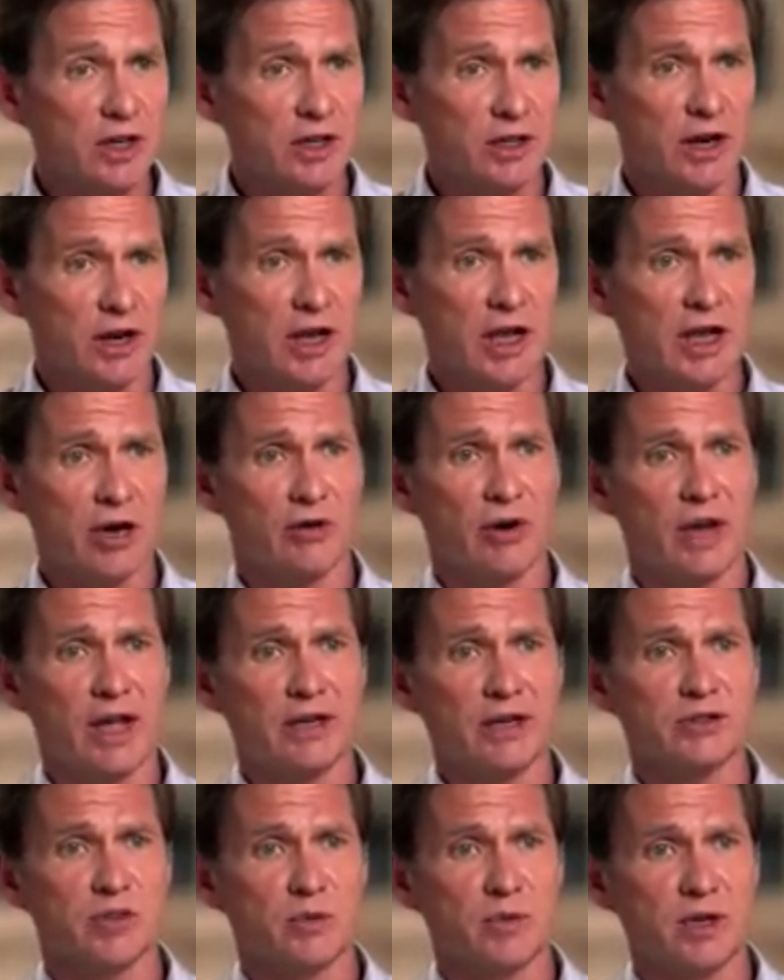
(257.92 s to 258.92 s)
at her
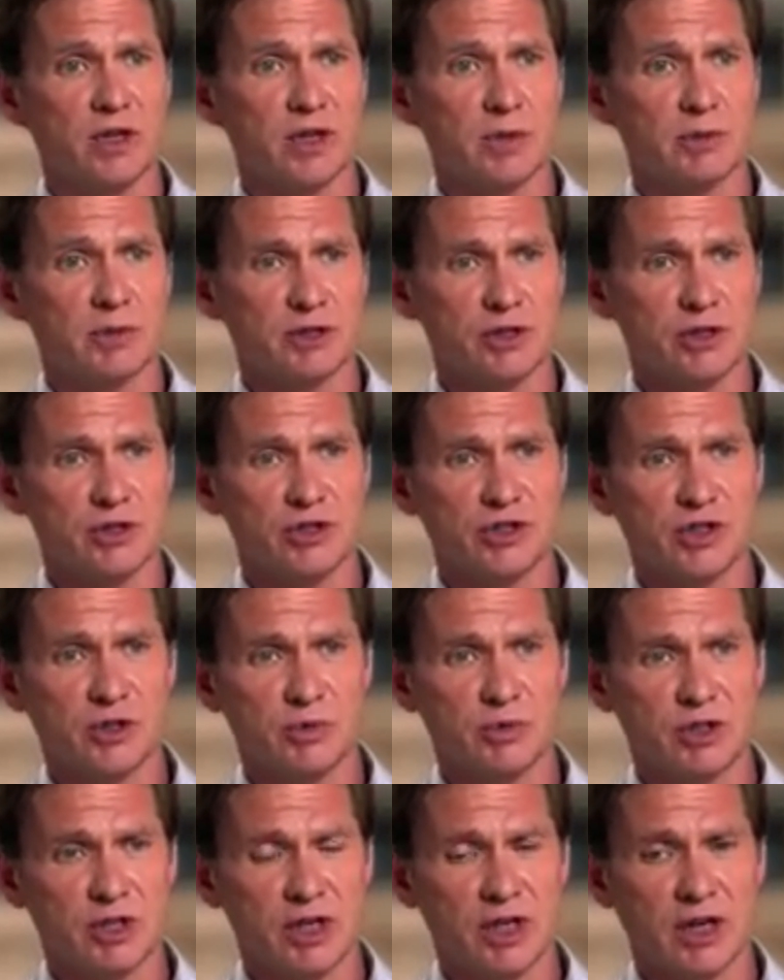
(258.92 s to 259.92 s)
age to be in the position she
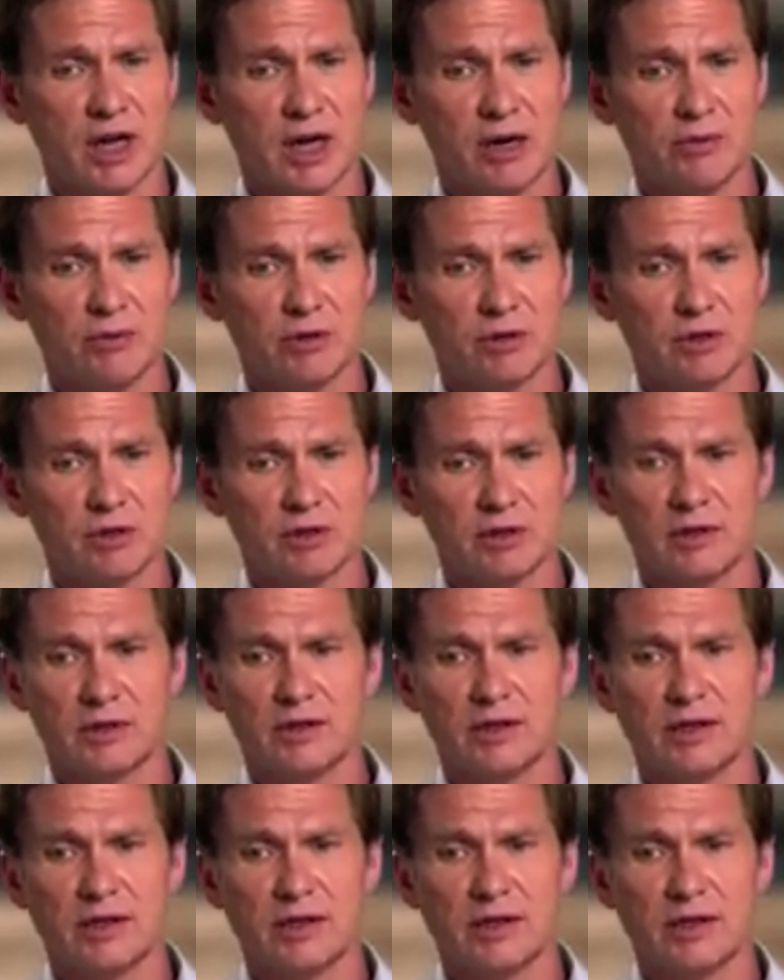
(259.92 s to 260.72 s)
was in. I was